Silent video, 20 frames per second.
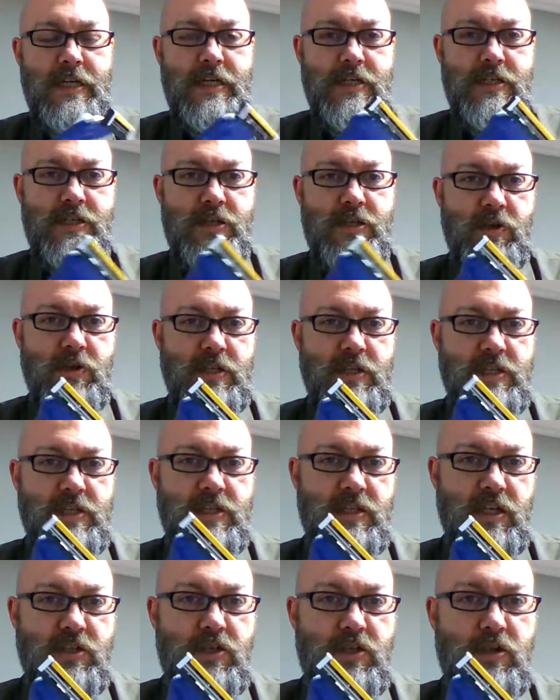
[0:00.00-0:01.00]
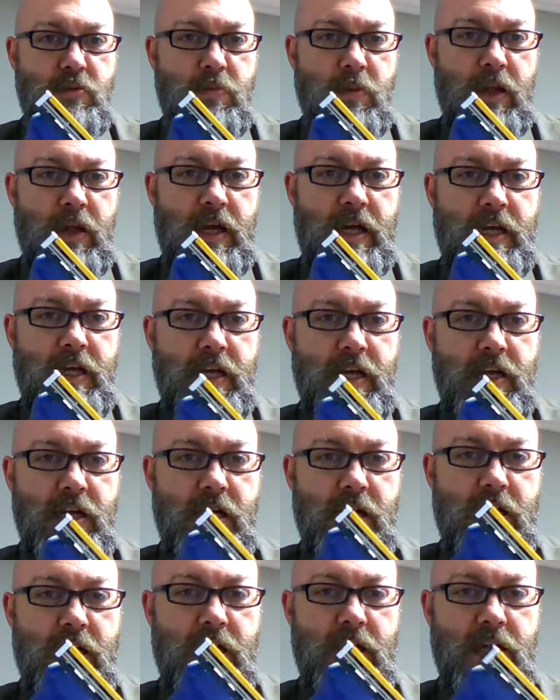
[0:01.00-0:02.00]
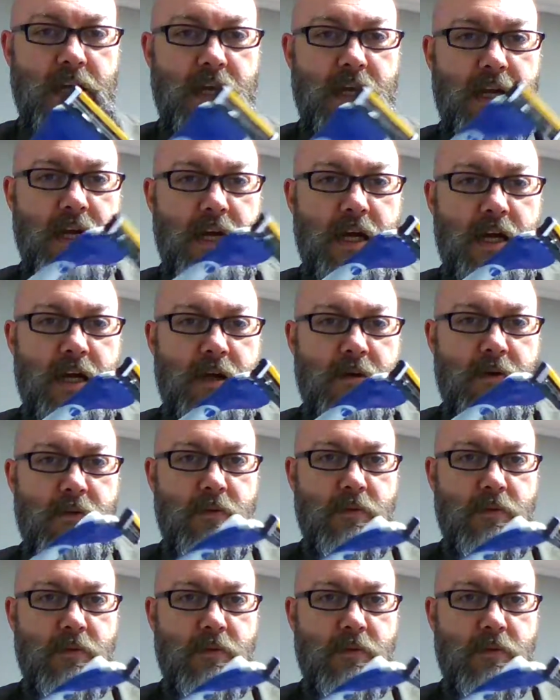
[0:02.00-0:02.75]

So this is a two blade uh, uh,